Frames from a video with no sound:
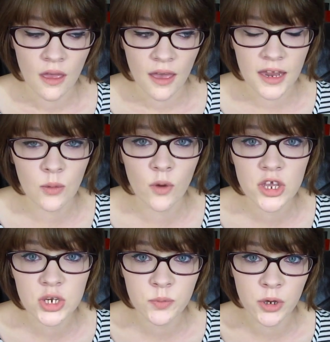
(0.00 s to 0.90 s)
And I want
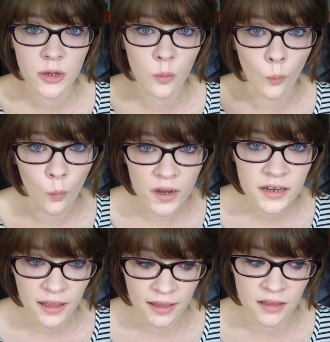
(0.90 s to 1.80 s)
you to put one
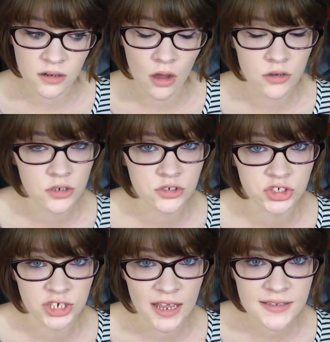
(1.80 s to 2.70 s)
hand on your
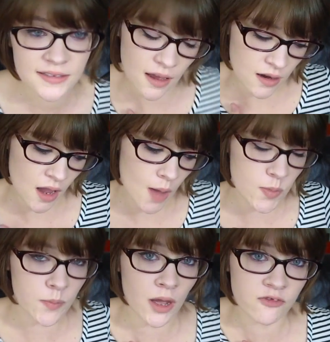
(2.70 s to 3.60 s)
chest, kind of
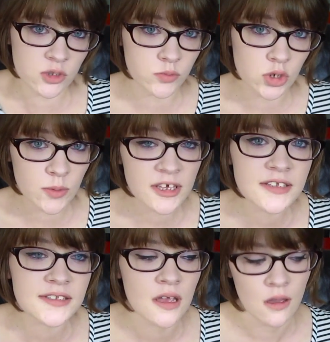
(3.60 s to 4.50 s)
up above the
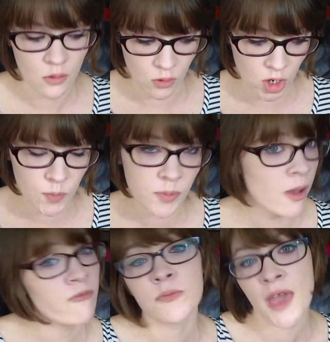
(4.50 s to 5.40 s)
boobies or up
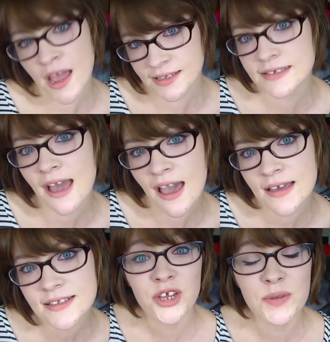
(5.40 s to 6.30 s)
above the pecs,
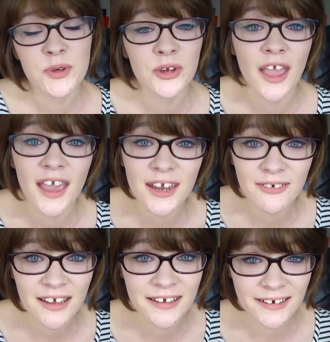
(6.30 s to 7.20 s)
guys. You're gonna put your hand
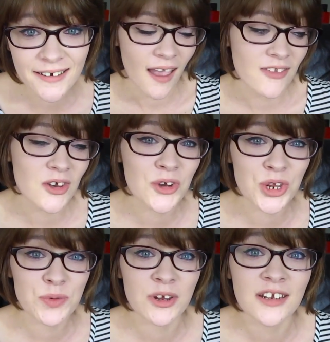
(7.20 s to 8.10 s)
right here, and then you're
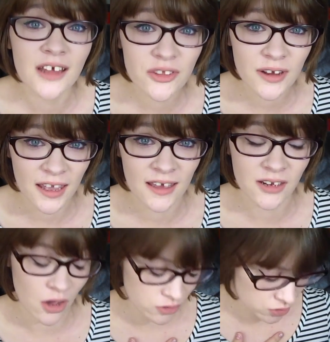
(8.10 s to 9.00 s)
gonna put another
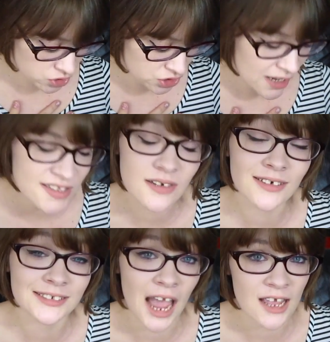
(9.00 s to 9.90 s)
hand on your chest
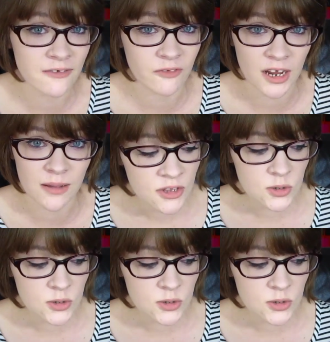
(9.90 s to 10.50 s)
or diaphragm.